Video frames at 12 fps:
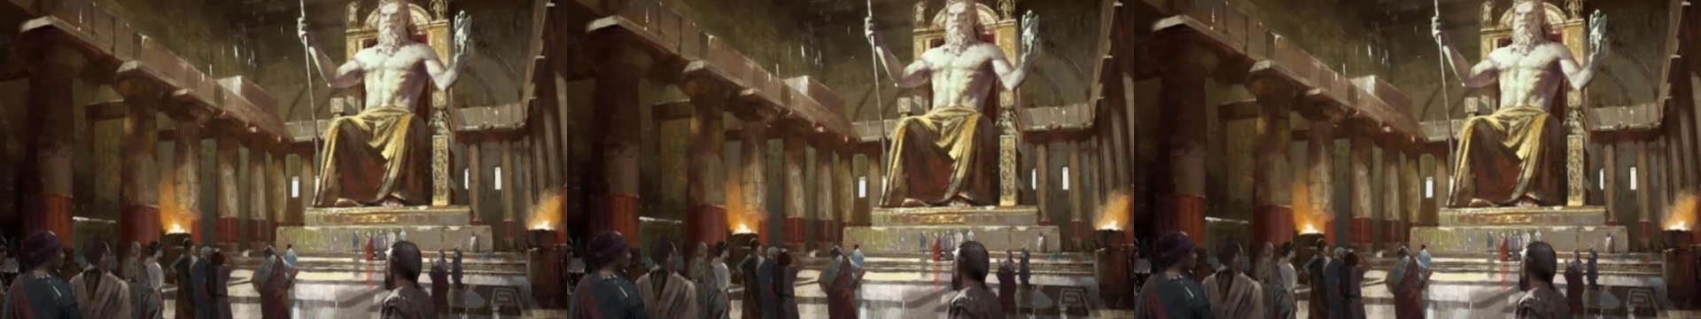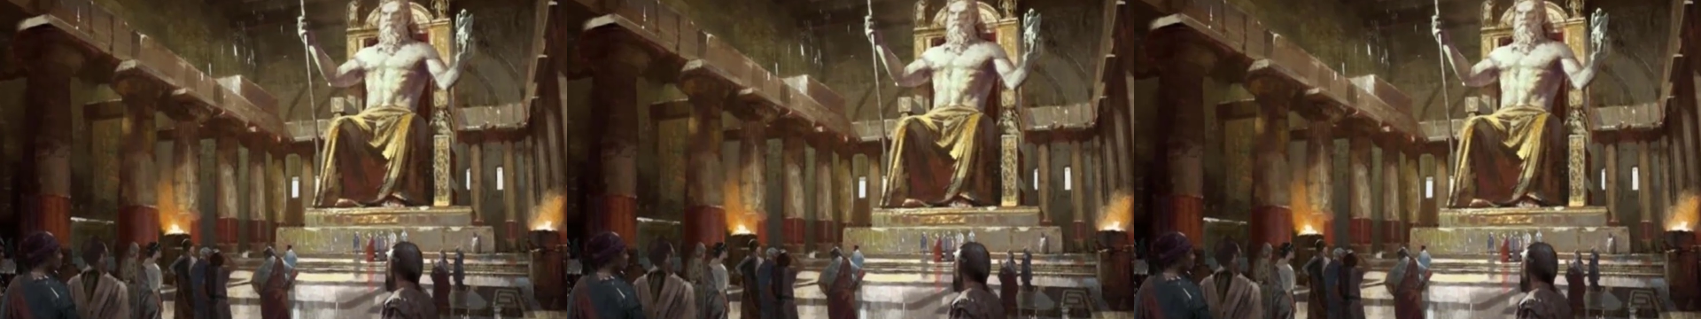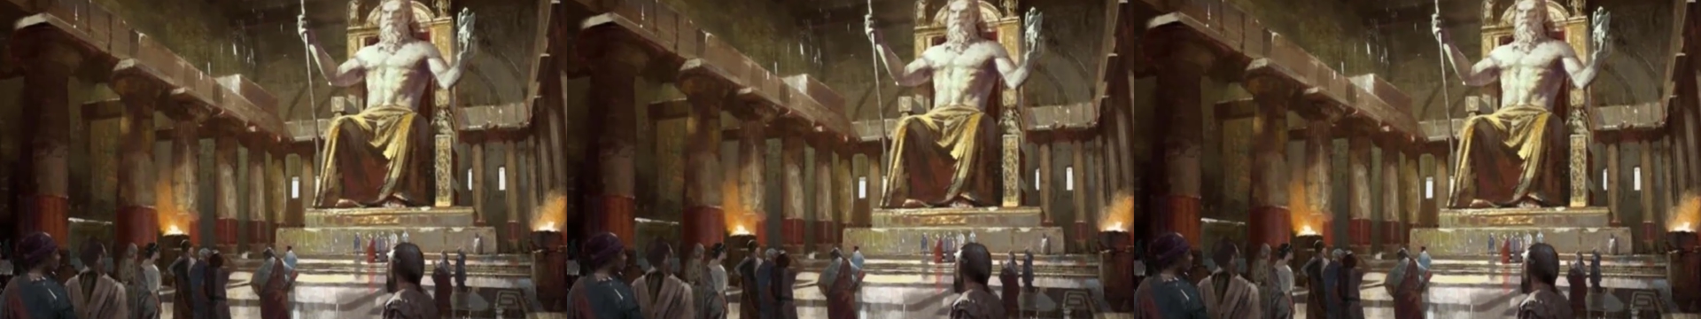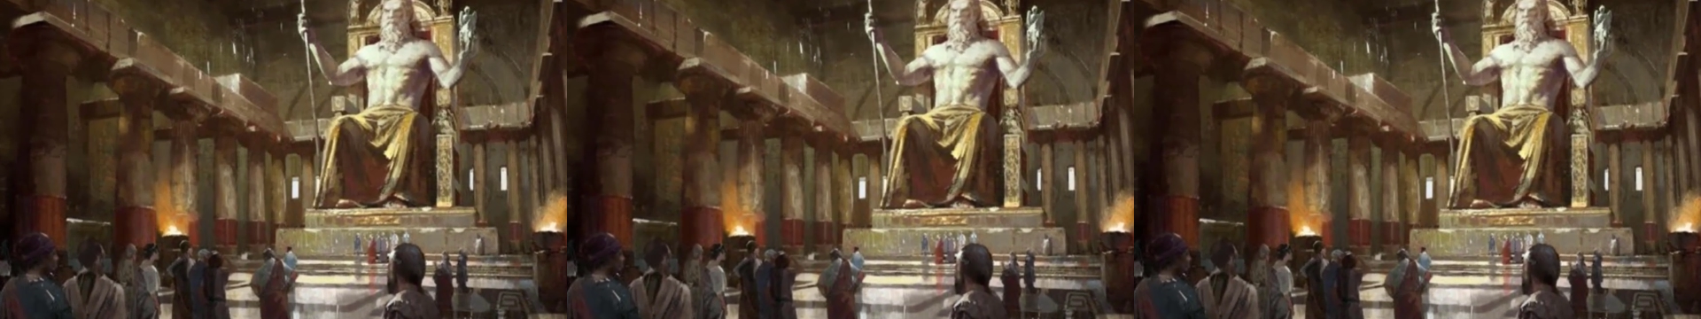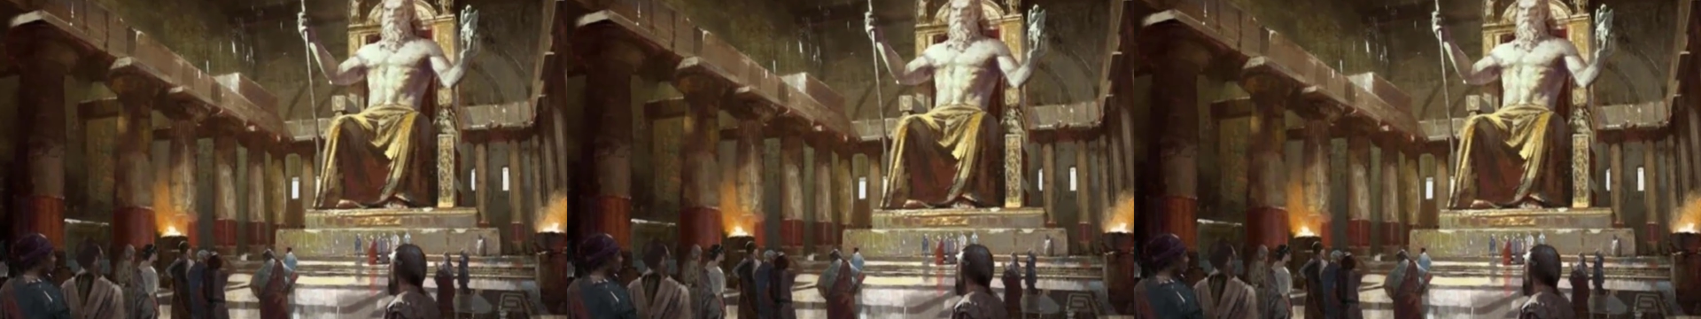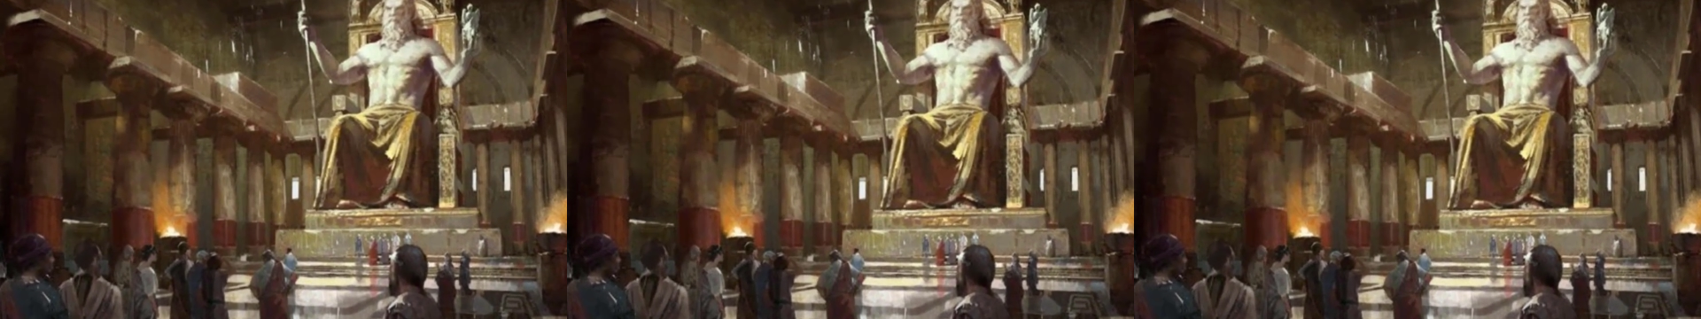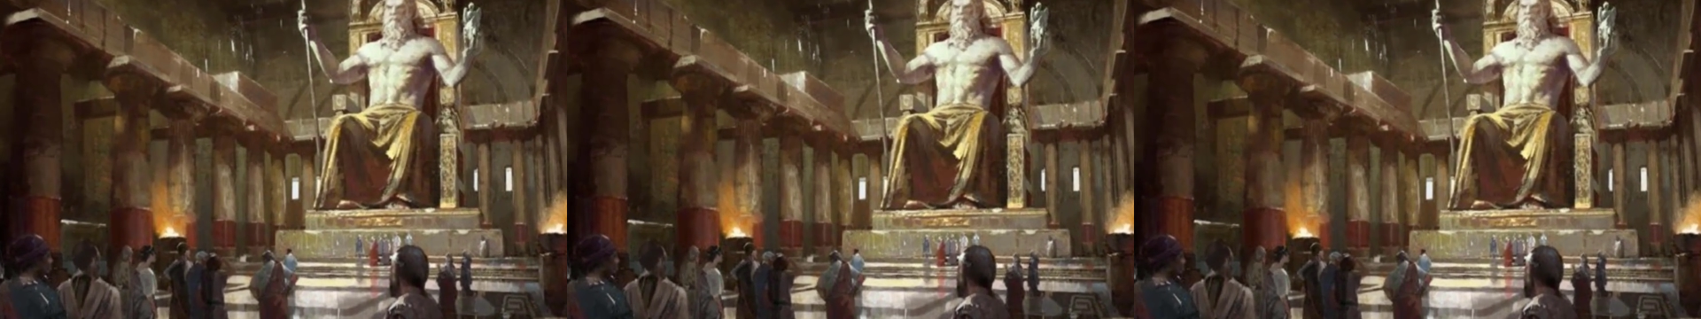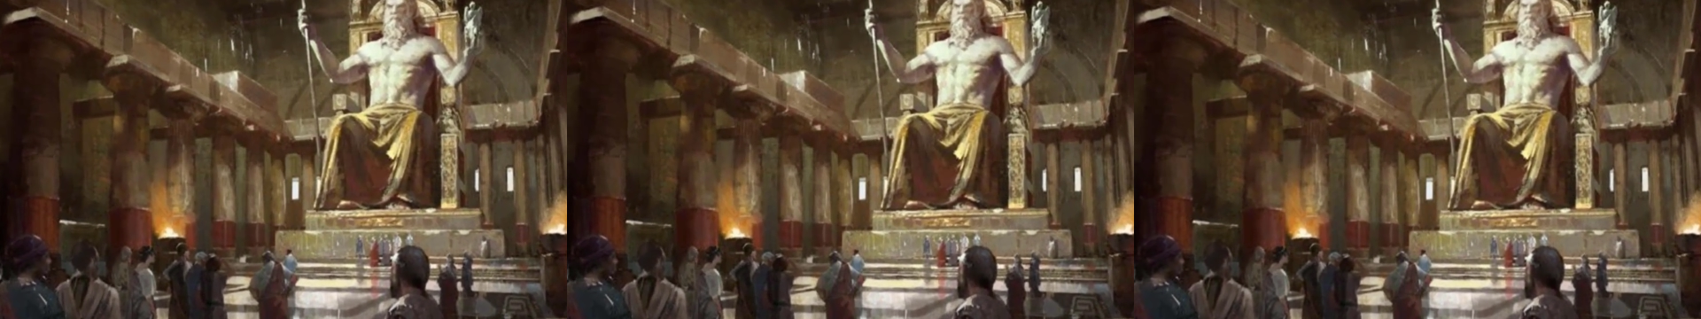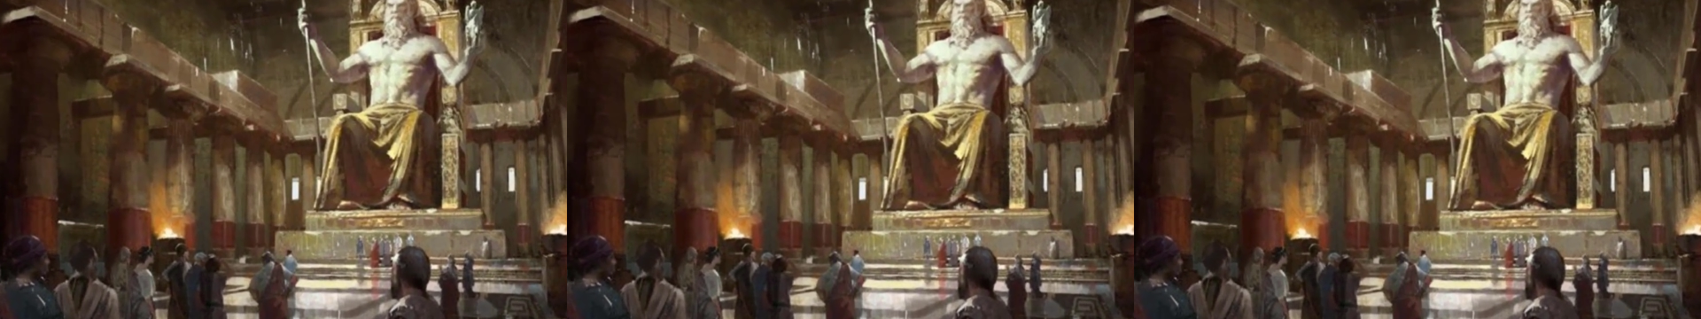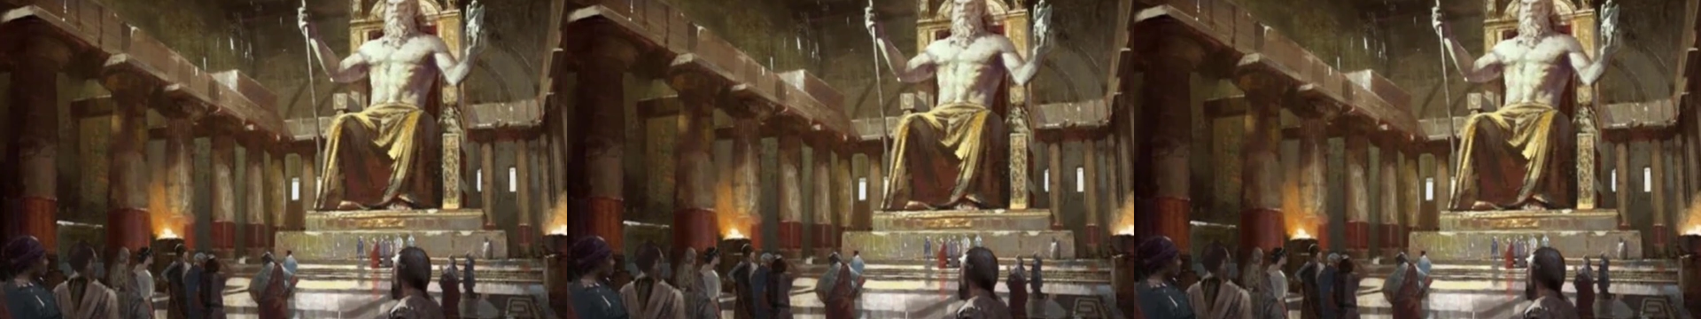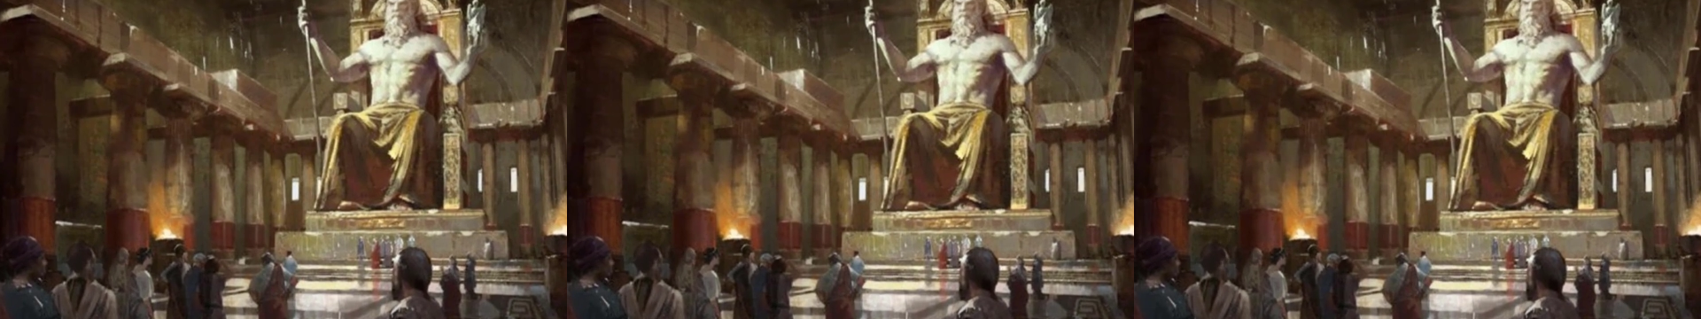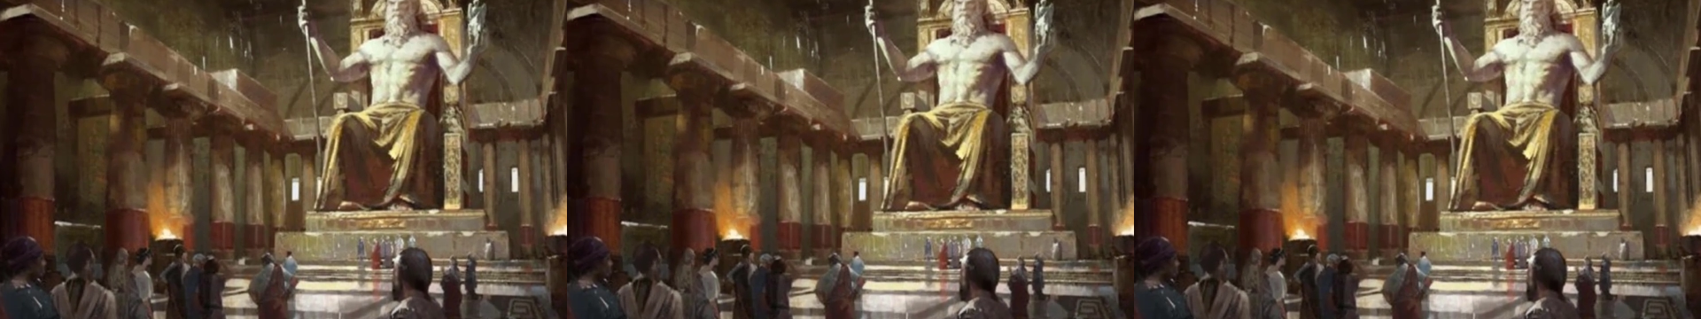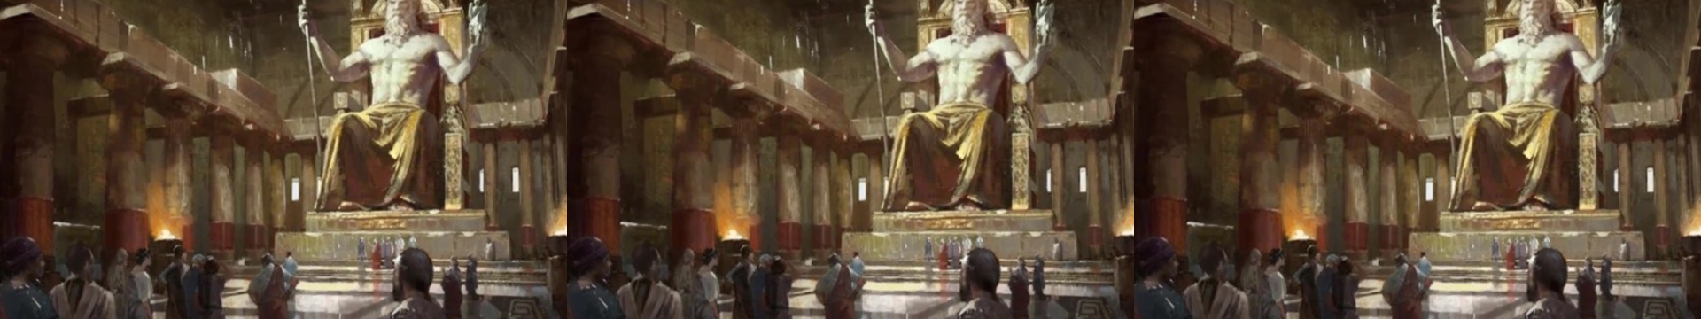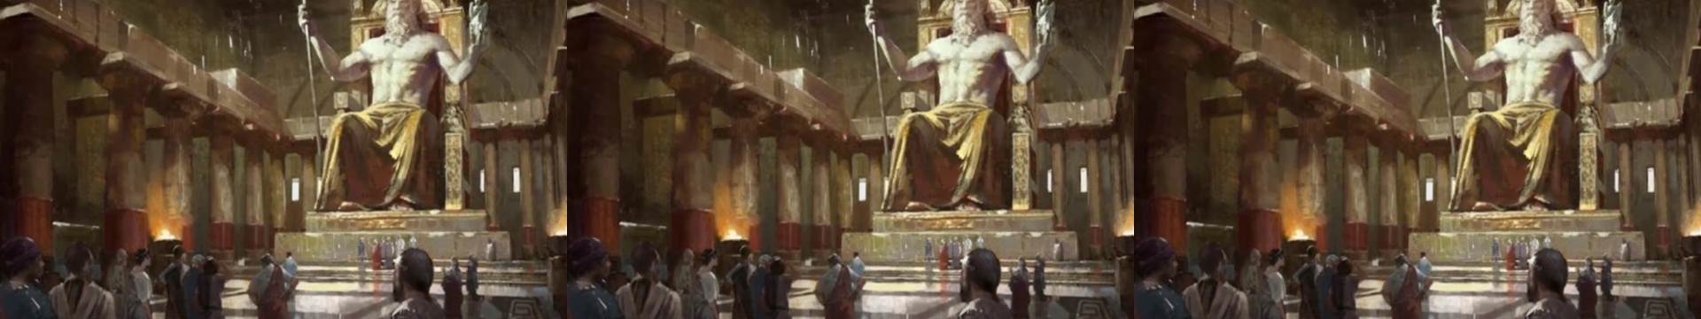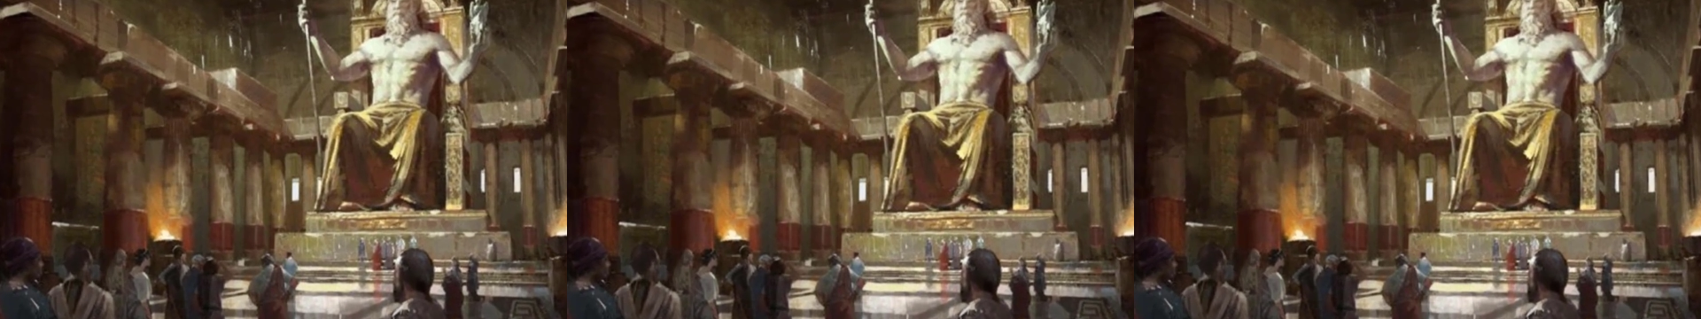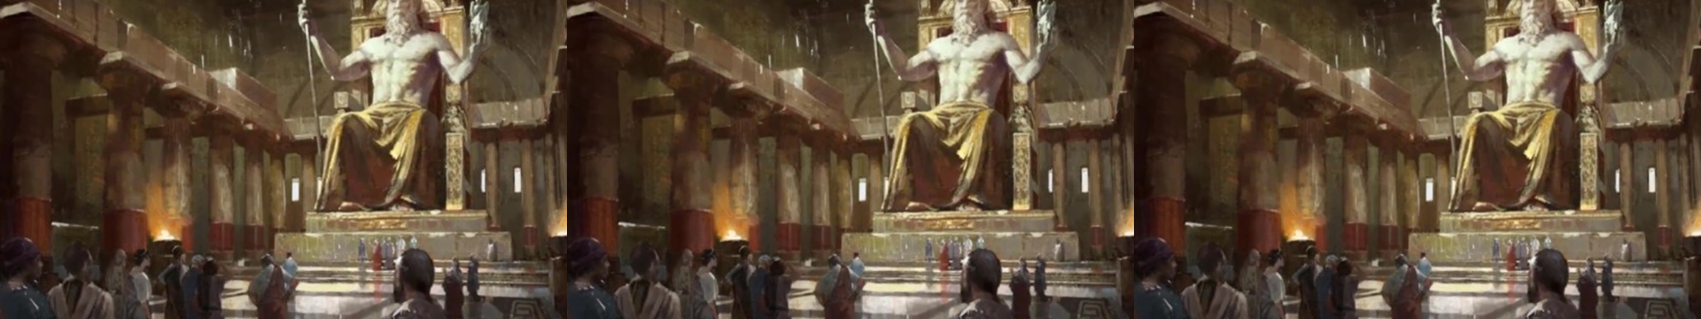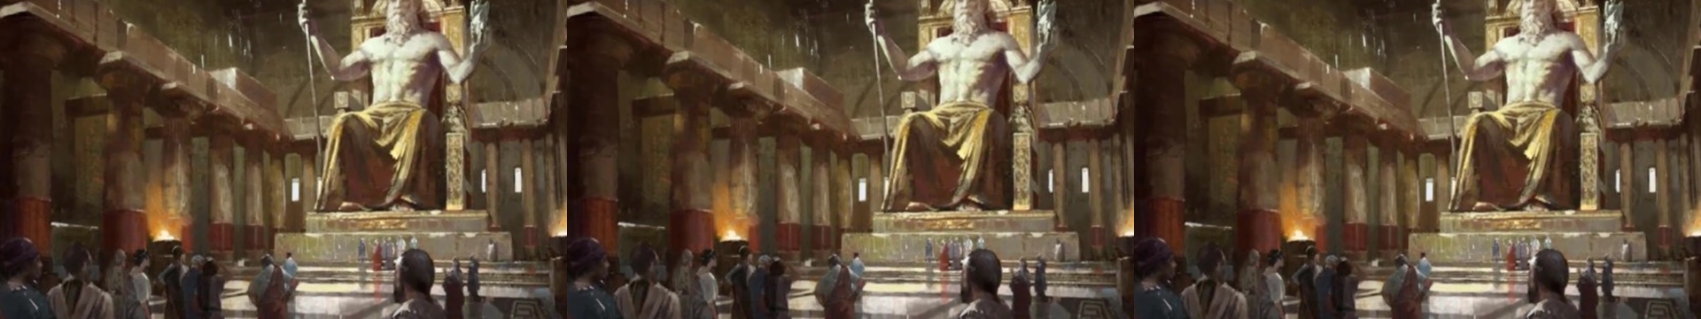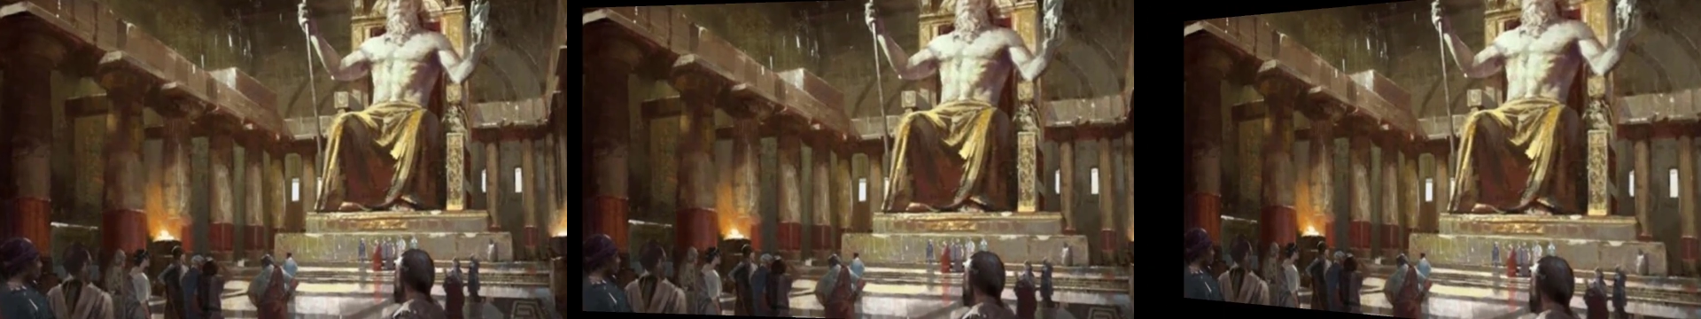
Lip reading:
No face is visible, so there are no lips to read.